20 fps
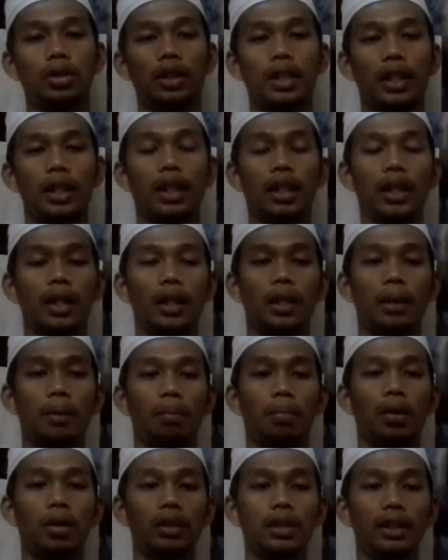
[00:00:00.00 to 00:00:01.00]
the
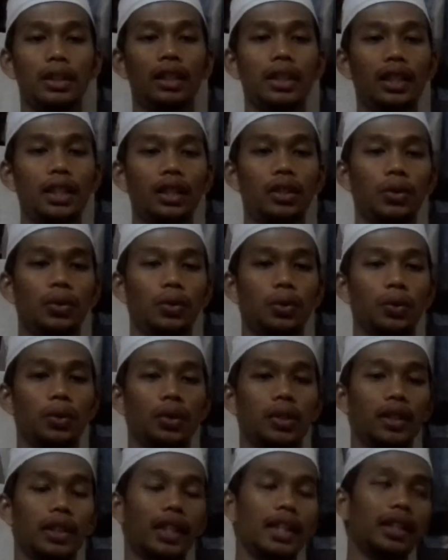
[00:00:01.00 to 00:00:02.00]
bottle to
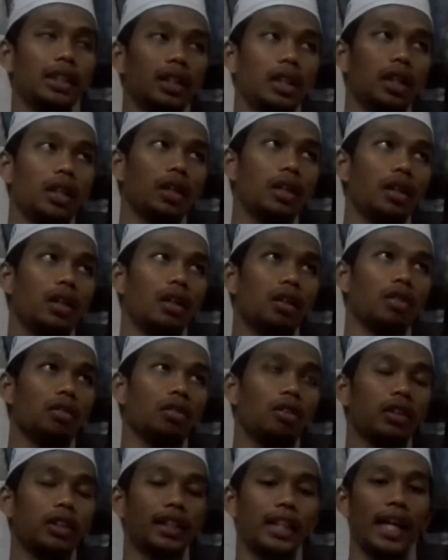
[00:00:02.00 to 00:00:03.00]
create a
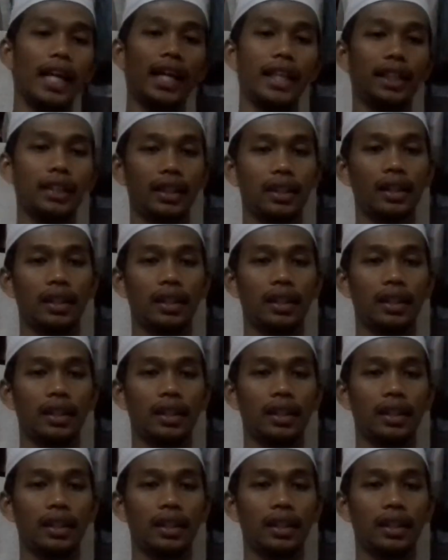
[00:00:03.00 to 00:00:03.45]
rocket